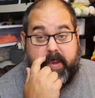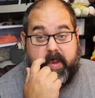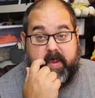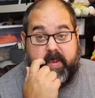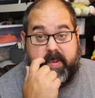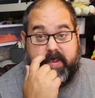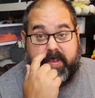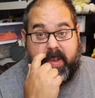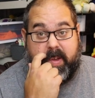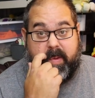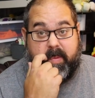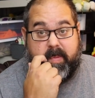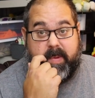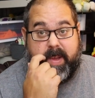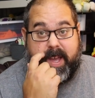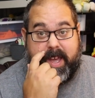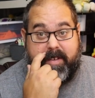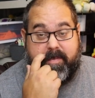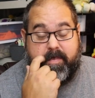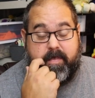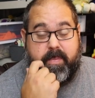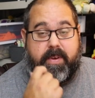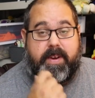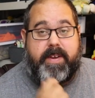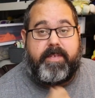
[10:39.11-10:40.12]
you saw kind
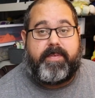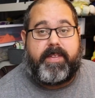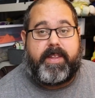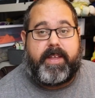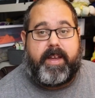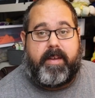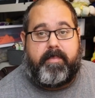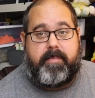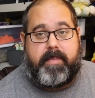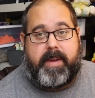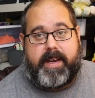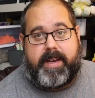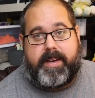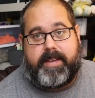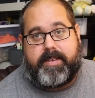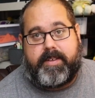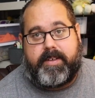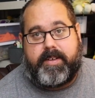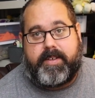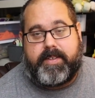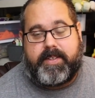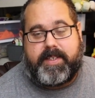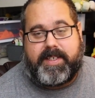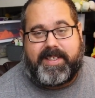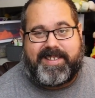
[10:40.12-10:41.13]
of briefly on Monday. You
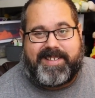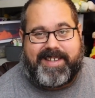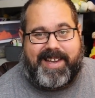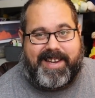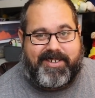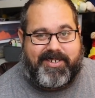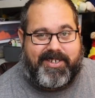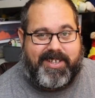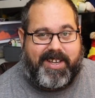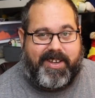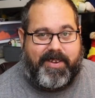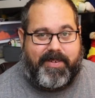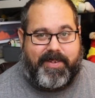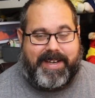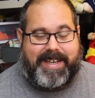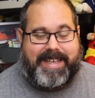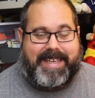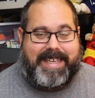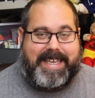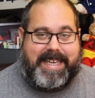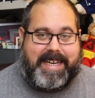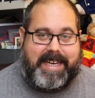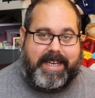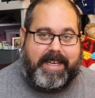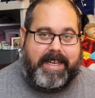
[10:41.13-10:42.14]
didn't see us actually go and
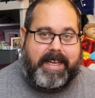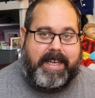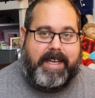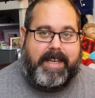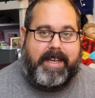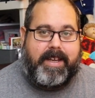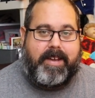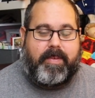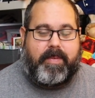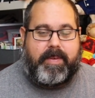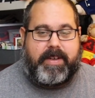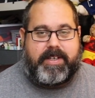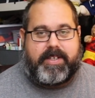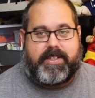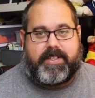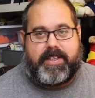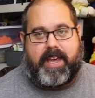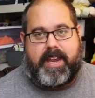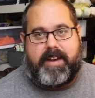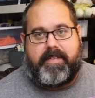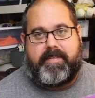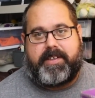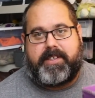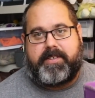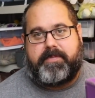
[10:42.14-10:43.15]
get it. We just
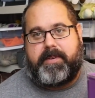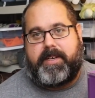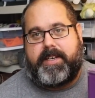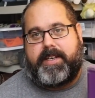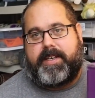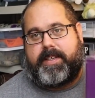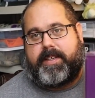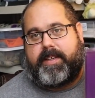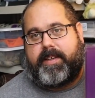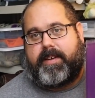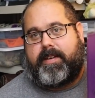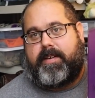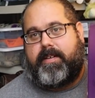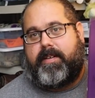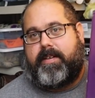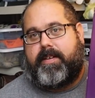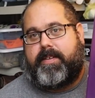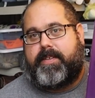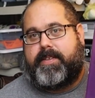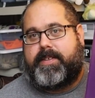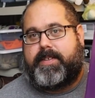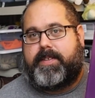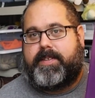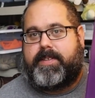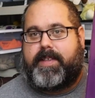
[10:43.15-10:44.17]
kind of explained it in the car.
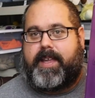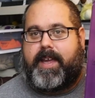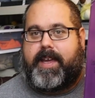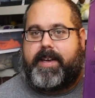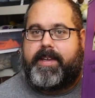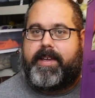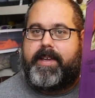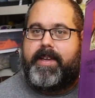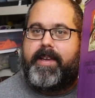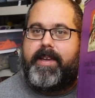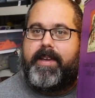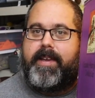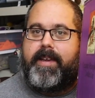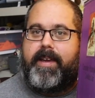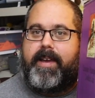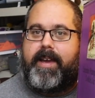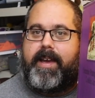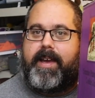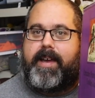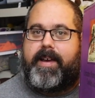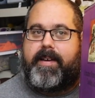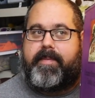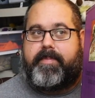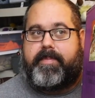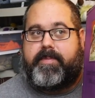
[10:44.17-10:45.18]
This is that
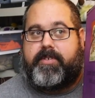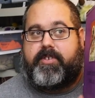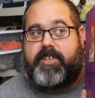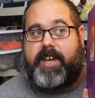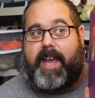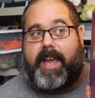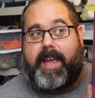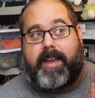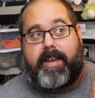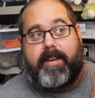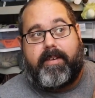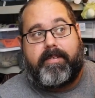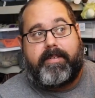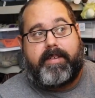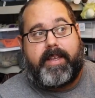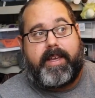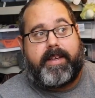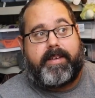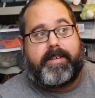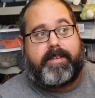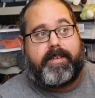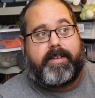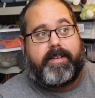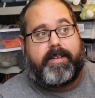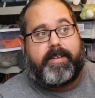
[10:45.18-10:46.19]
um,
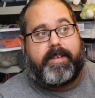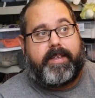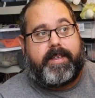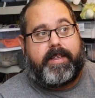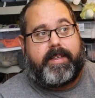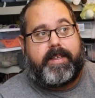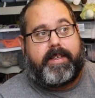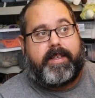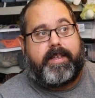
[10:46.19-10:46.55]
jack-o'-lantern